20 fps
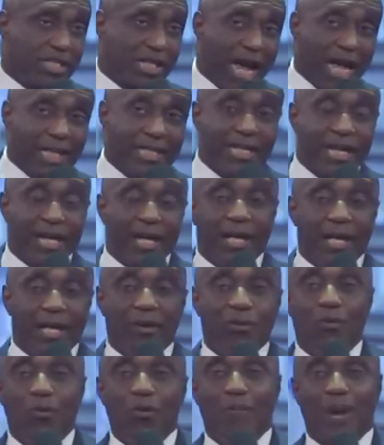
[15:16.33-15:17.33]
Can a
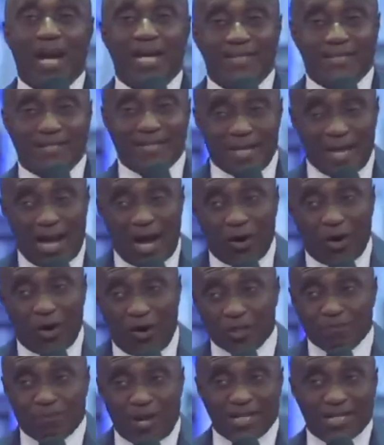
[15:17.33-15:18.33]
woman say her
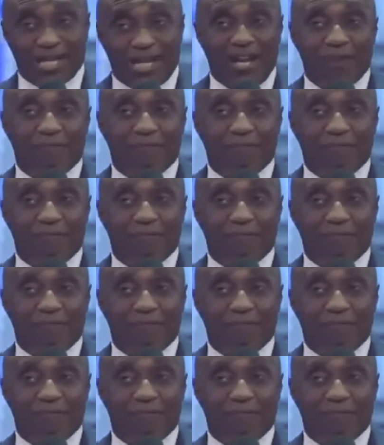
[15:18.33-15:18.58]
husband